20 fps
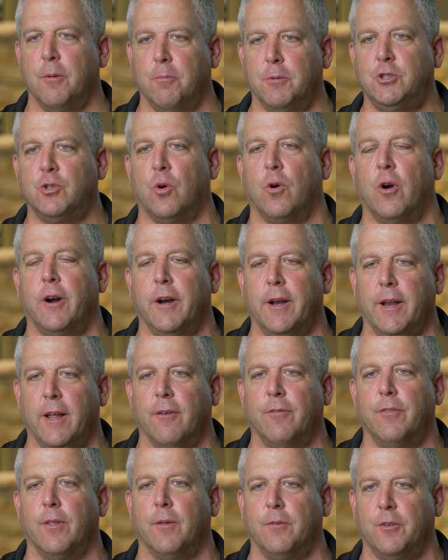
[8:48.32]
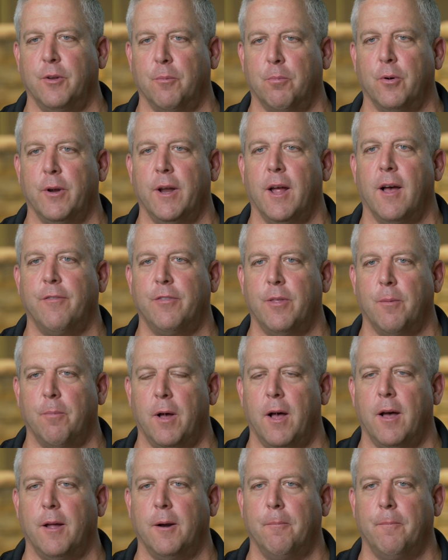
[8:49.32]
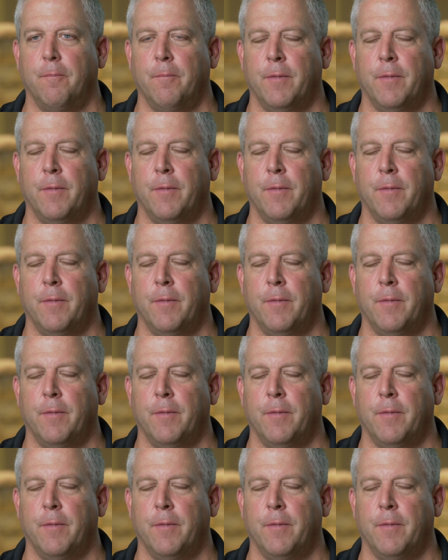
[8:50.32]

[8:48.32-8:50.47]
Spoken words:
the majority of the debris off the bottom.